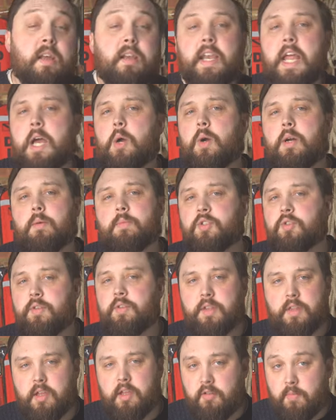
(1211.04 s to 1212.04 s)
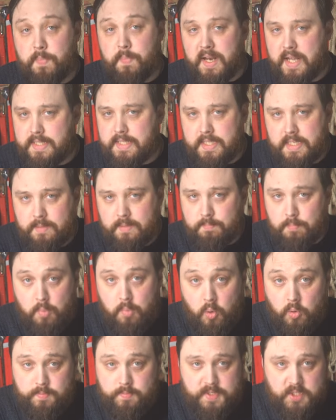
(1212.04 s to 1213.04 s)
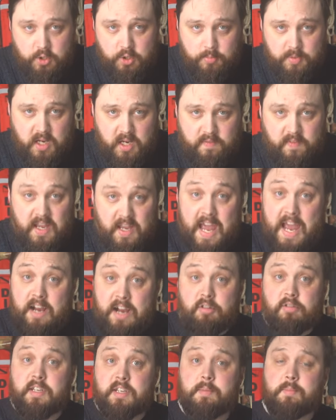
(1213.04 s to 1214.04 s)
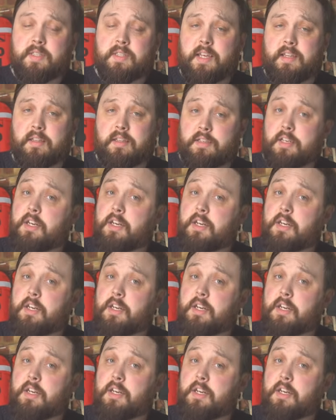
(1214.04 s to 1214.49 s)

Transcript: Now, I'm sure that there are plenty more scuba diving acronyms that the